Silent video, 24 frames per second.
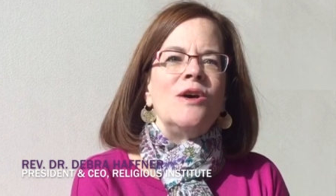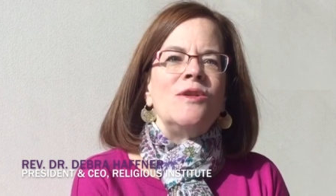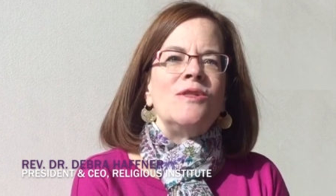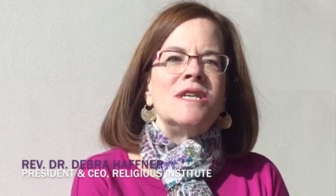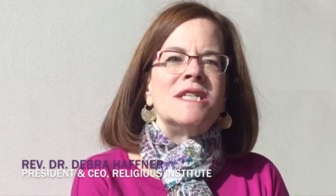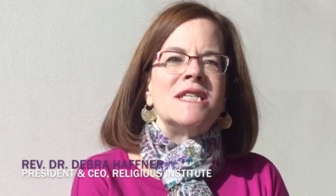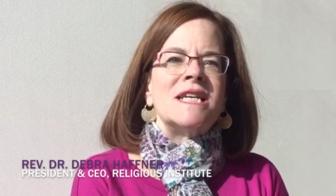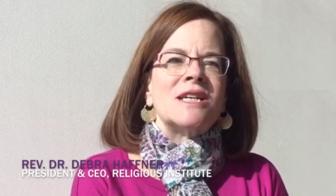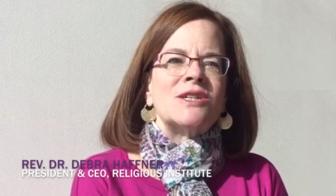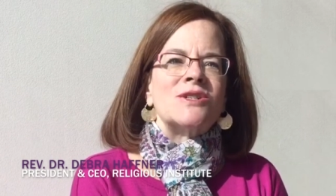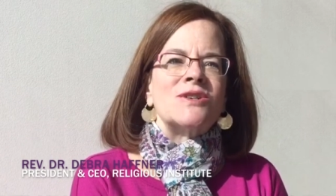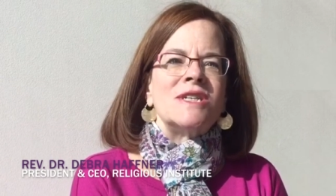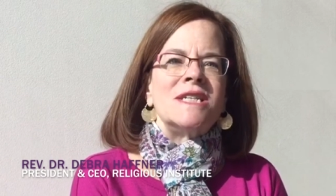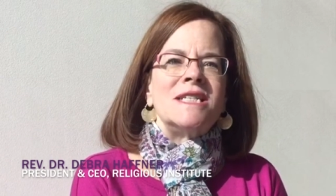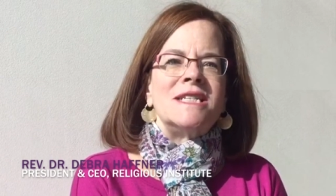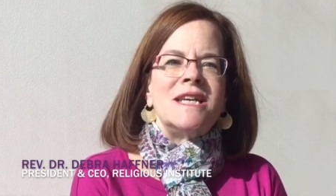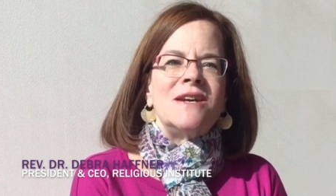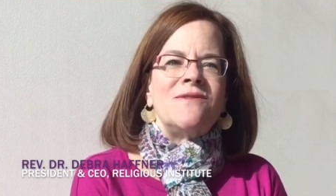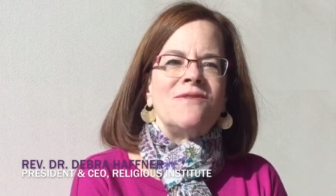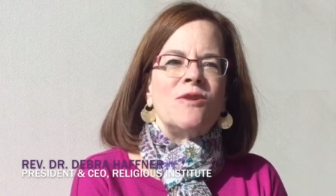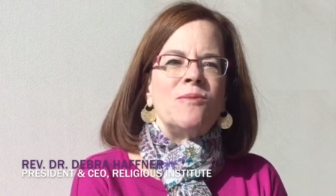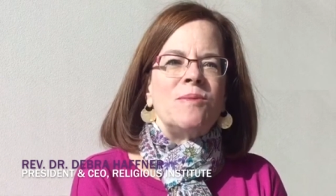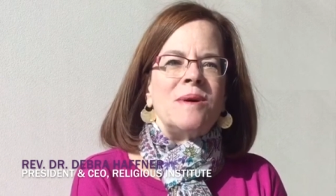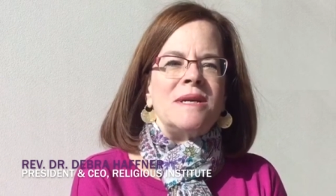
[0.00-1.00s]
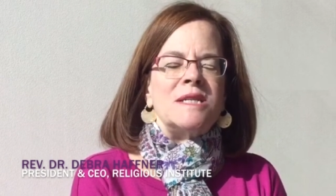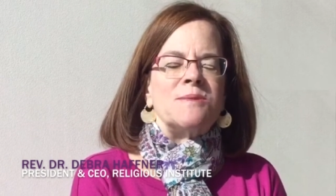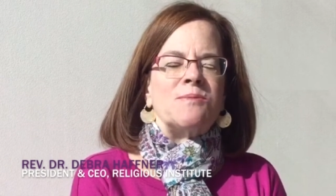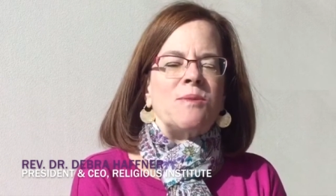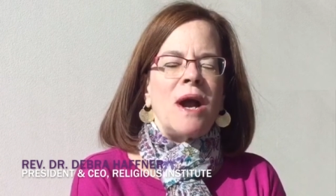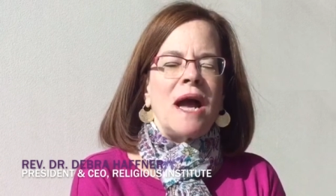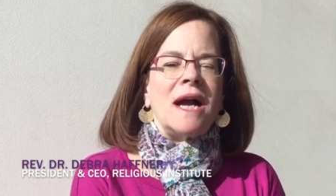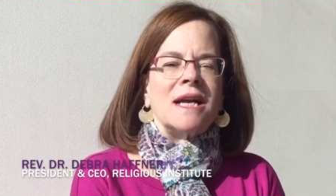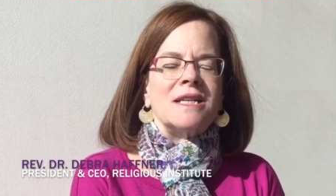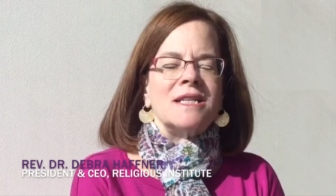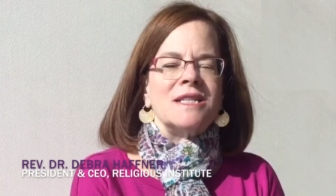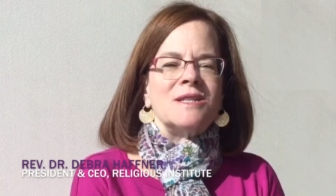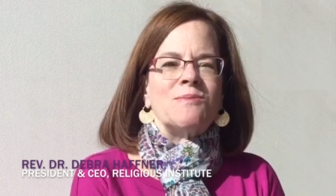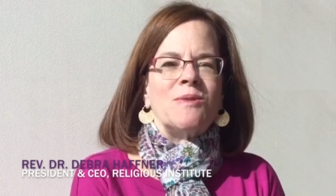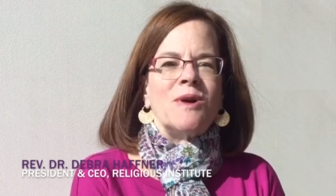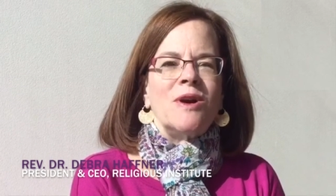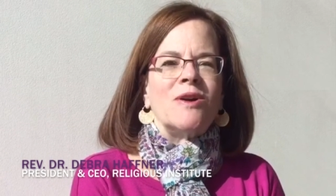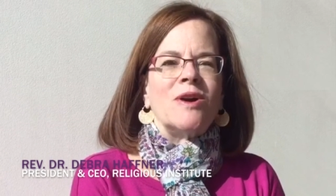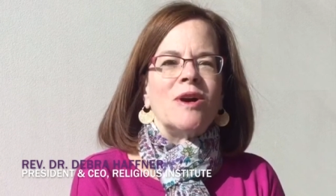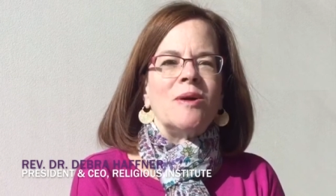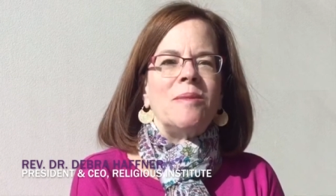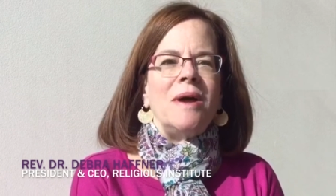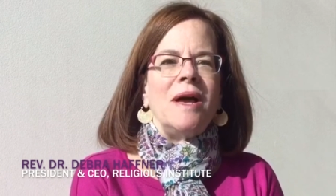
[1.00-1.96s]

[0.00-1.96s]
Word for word: The Sexually Safer Best Practice program